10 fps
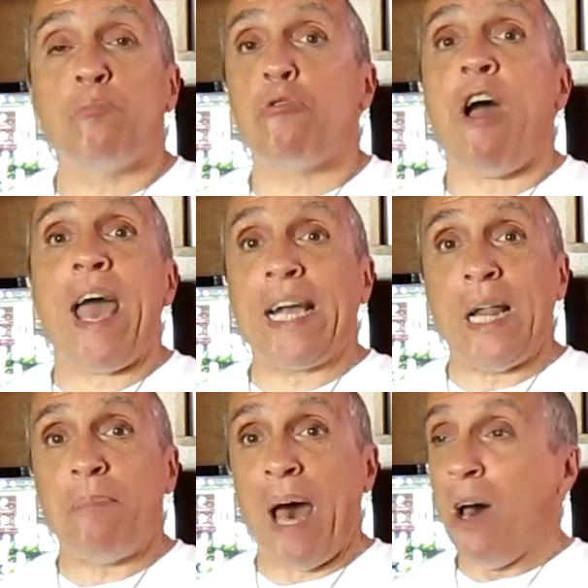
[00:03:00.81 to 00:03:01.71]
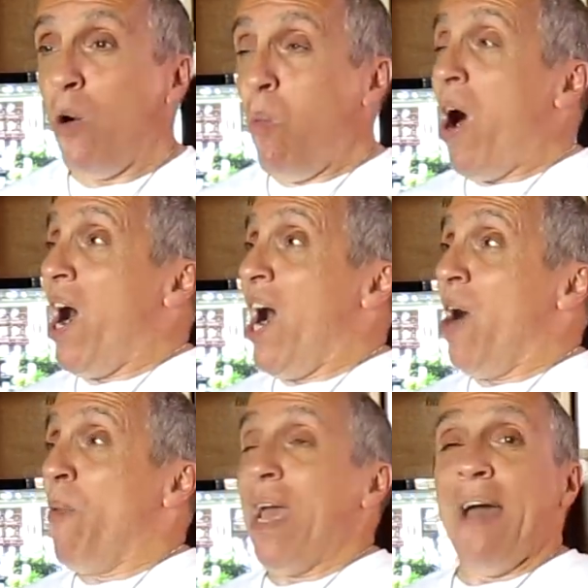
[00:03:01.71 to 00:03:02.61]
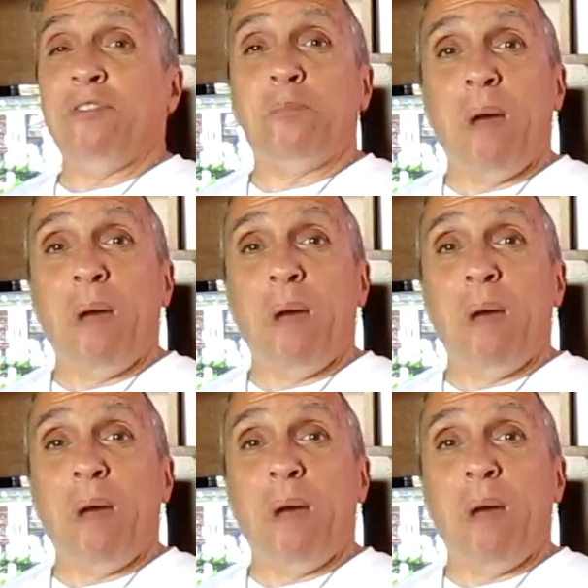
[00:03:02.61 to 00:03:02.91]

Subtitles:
bragging about. Whoa, we have